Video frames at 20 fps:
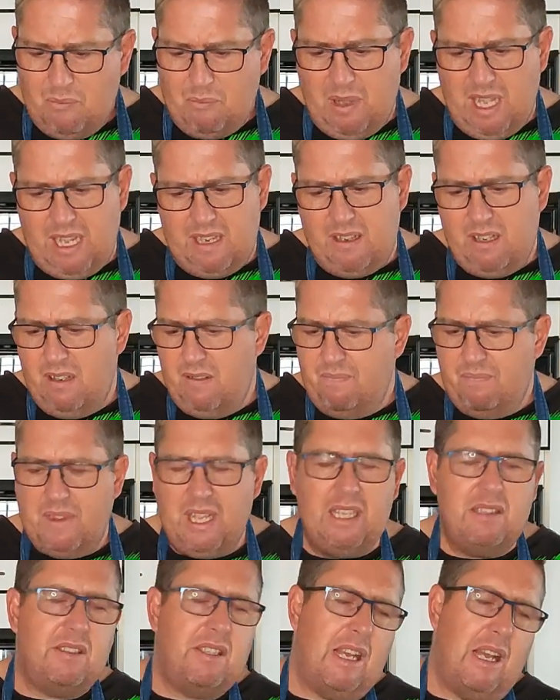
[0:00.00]
but
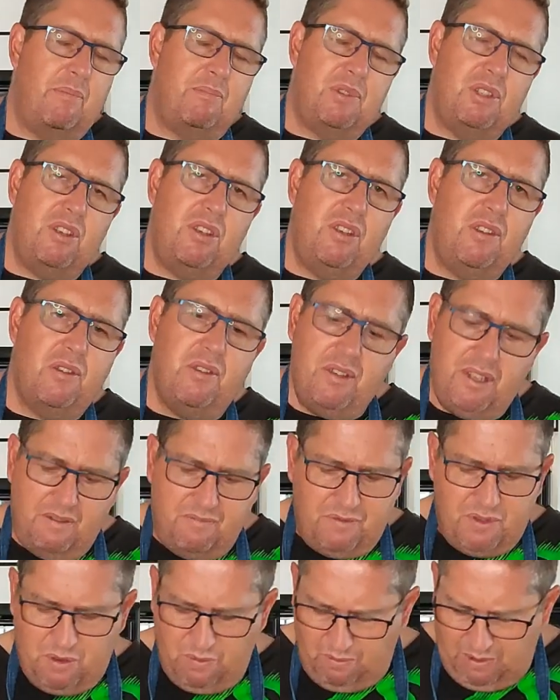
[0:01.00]
it's up to you.
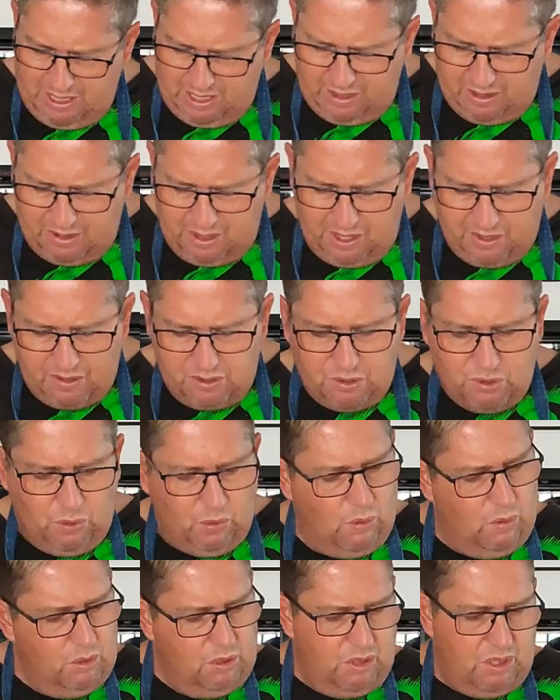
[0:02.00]
If you want a thick
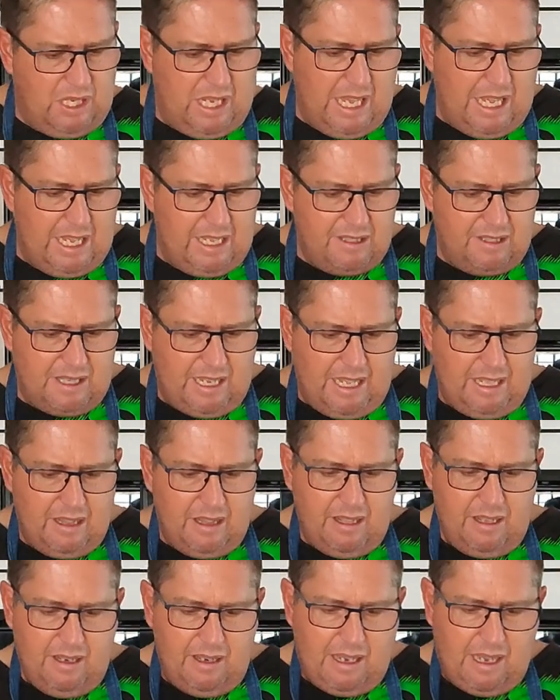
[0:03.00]
sauce, add
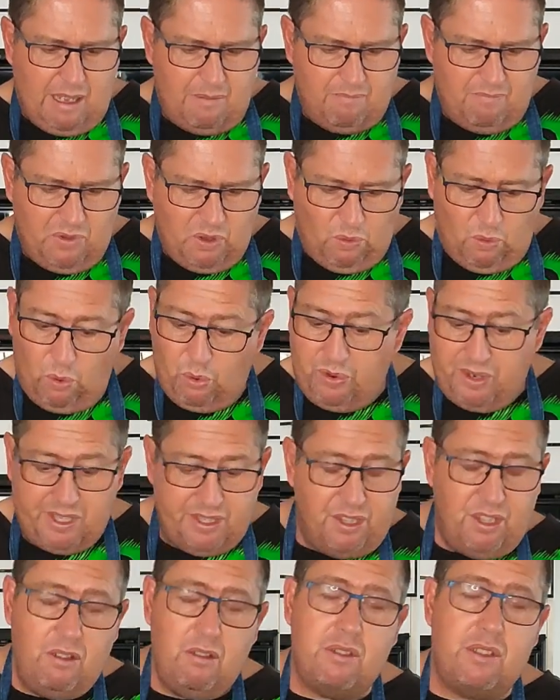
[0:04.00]
xanthan gum or
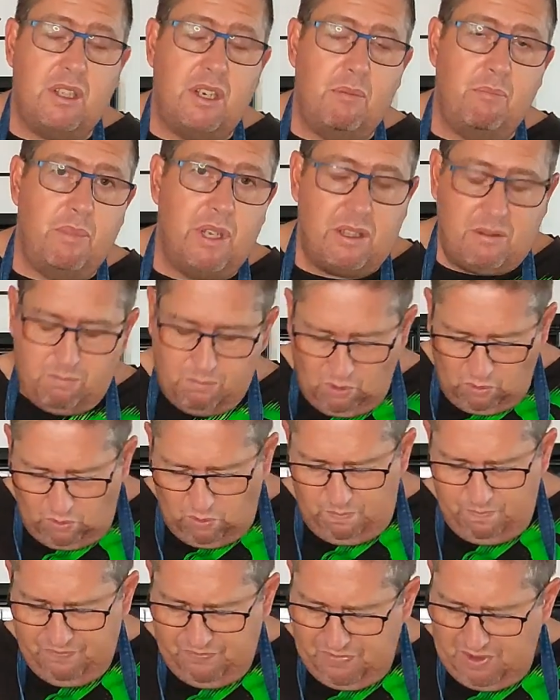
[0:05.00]
reduce it a bit
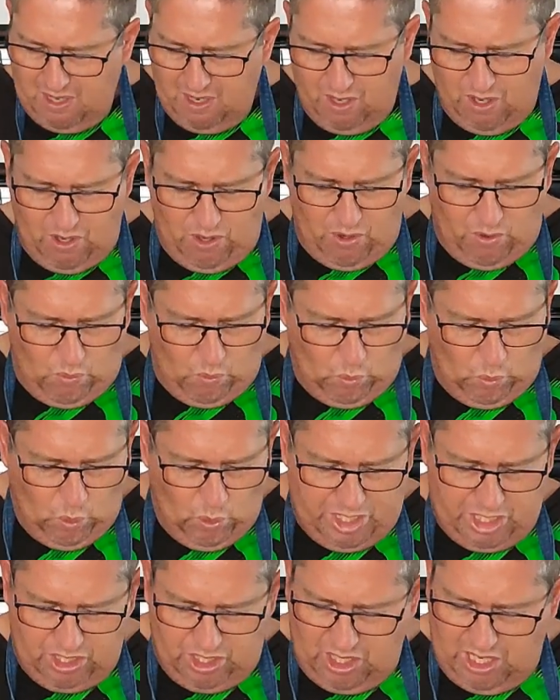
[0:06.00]
more,
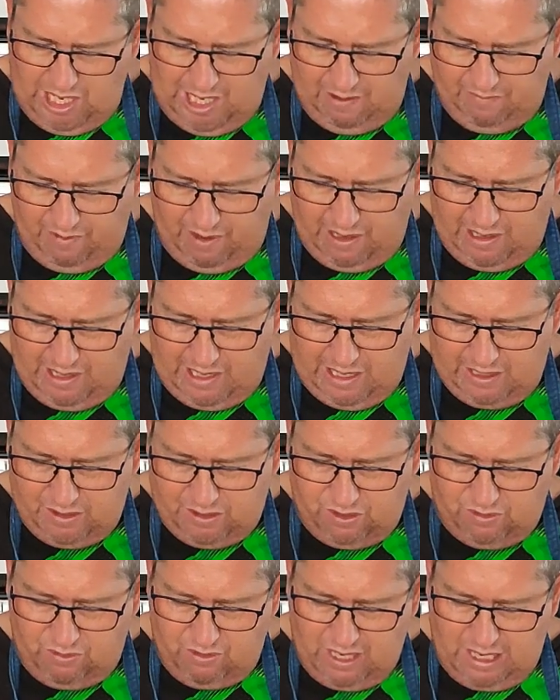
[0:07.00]
whichever,
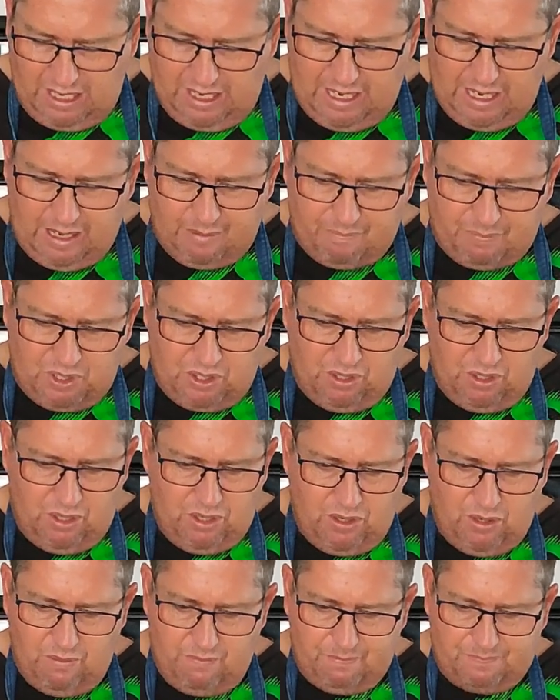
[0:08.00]
it's really up to
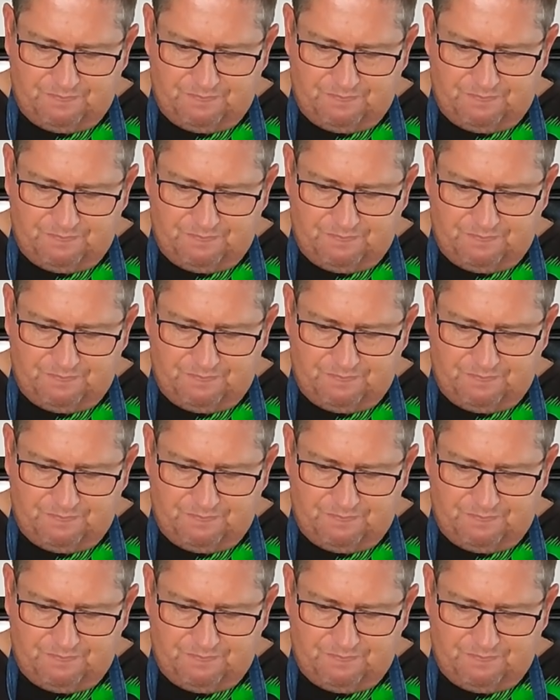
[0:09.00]
you.